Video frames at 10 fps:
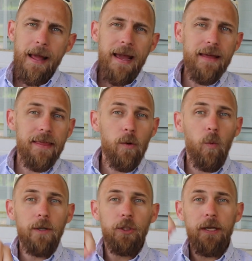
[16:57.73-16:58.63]
And then
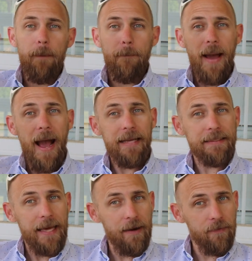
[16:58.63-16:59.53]
once you get
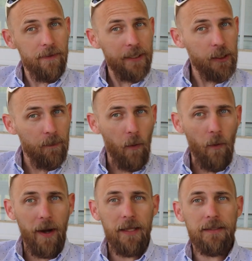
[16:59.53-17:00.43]
past that inflection
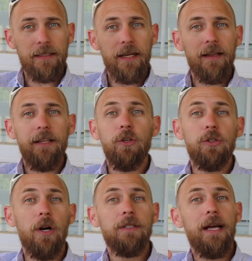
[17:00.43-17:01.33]
point, suddenly you
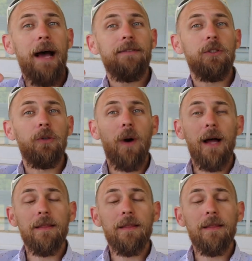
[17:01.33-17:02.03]
start to have to do a